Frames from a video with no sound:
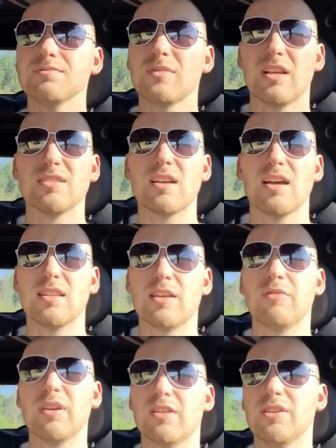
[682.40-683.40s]
Because I
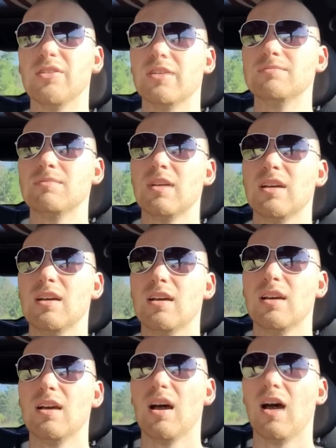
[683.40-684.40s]
think we can do it.
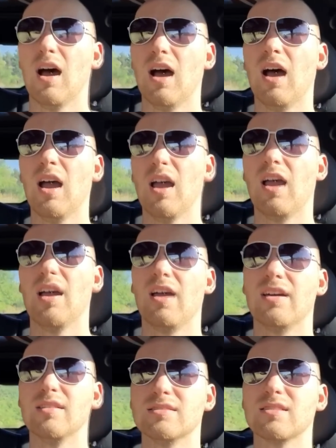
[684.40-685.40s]

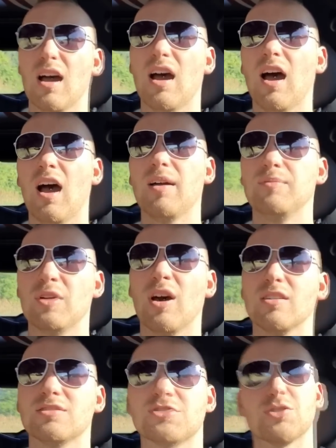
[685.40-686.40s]
And I'm
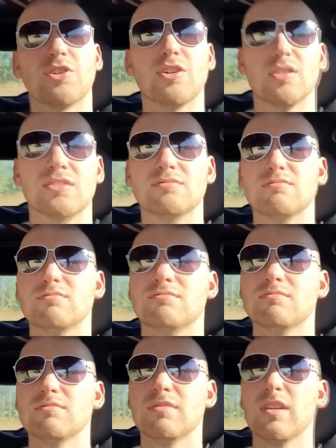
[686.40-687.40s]
not sure
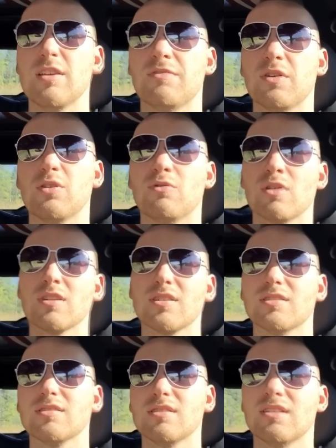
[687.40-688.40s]
if it'll work.
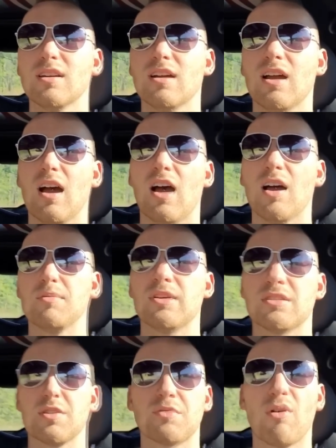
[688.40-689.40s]
I'm
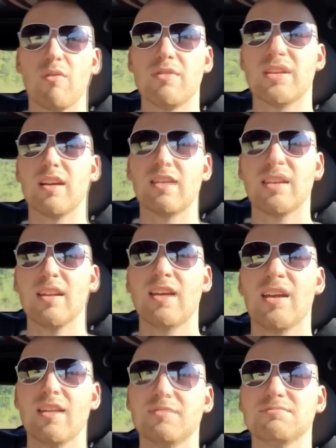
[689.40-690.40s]
going to throw everything I can
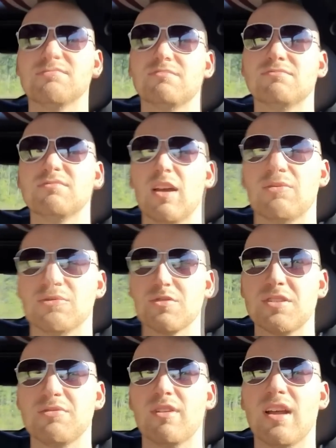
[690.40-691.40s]
at it, and we'll
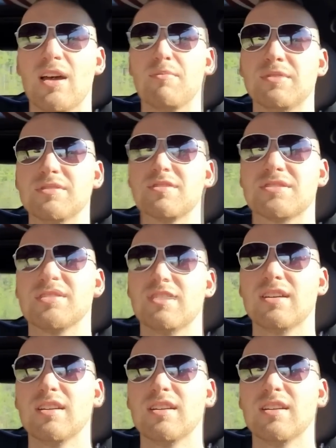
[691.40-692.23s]
see what happens.